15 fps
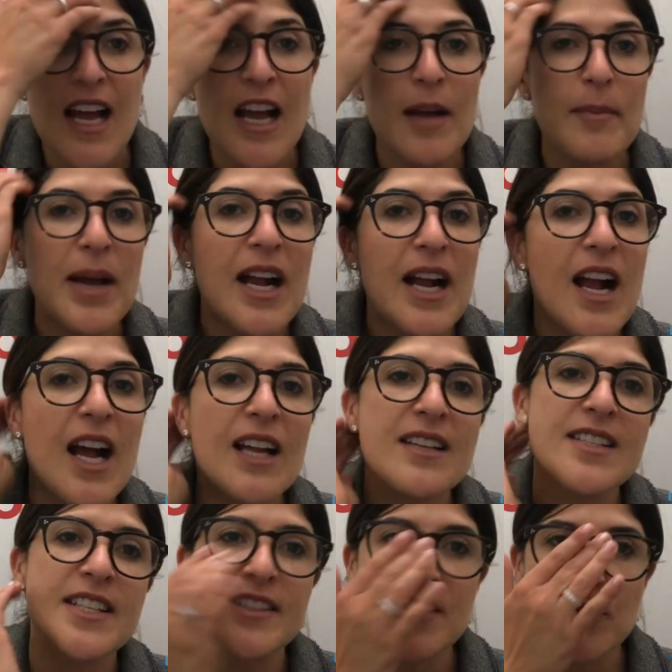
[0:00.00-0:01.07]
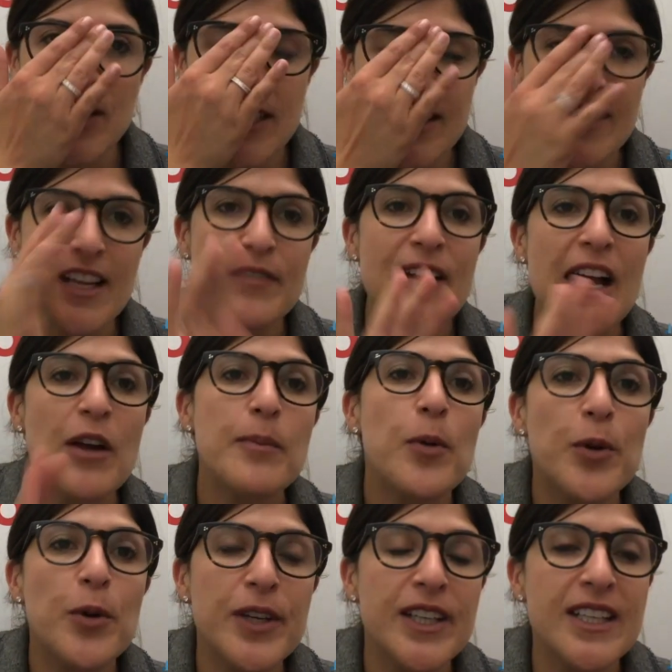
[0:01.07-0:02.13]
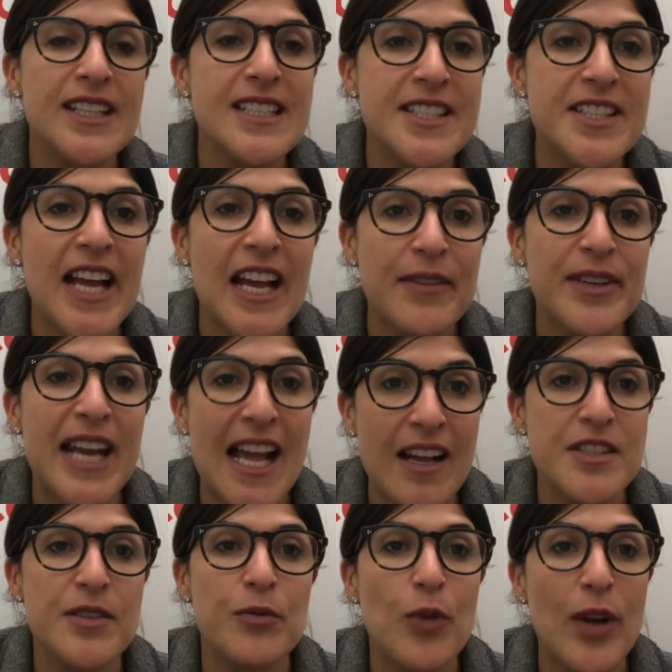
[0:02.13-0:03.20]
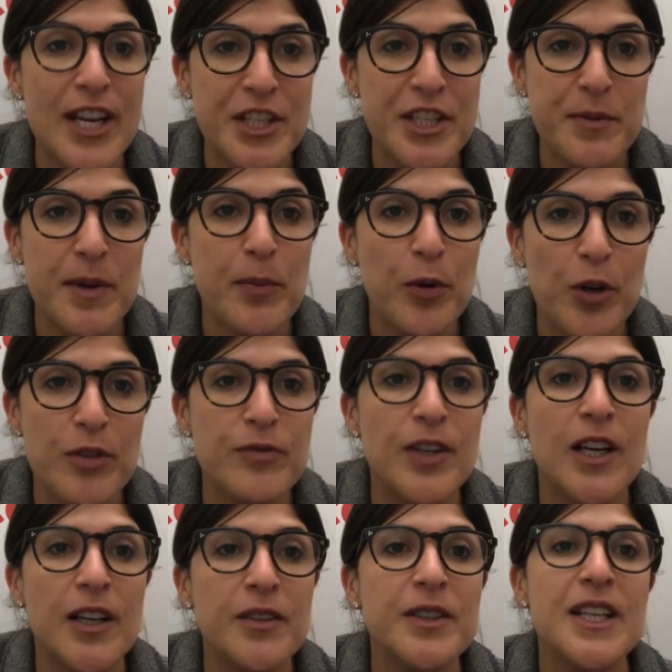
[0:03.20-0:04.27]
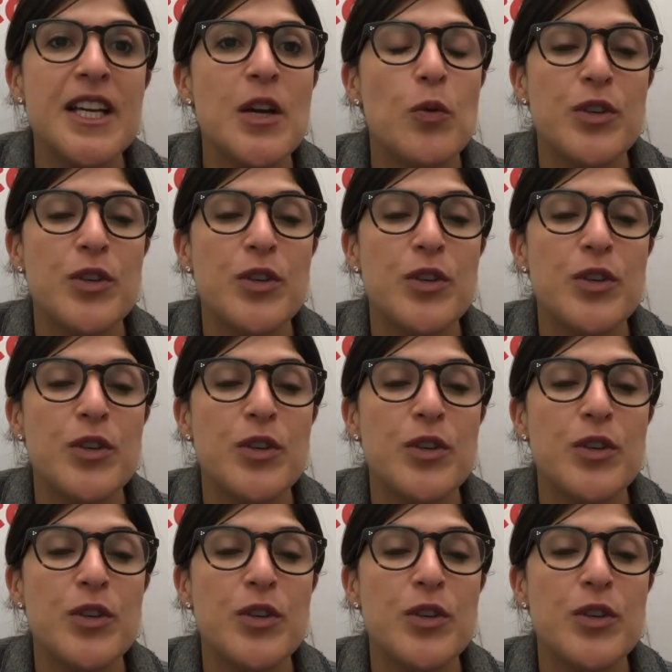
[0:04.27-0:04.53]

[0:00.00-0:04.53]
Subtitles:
I can't express enough how important it is to have an active Range Me profile,